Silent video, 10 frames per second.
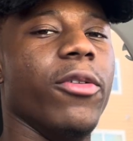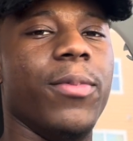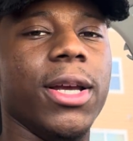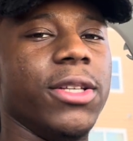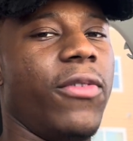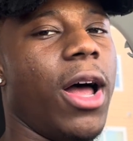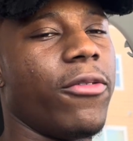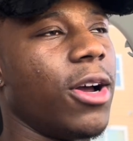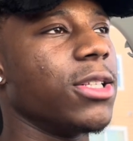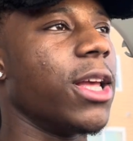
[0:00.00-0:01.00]
A
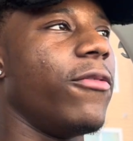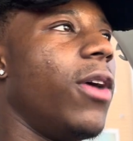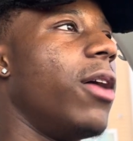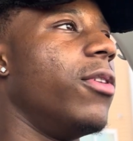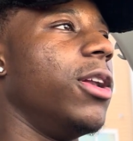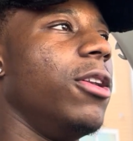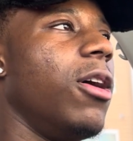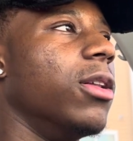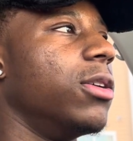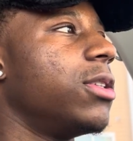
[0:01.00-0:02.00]
PS5 costs like
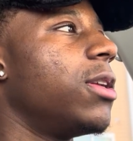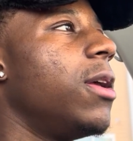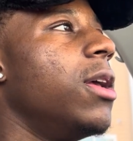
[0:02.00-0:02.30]
$500.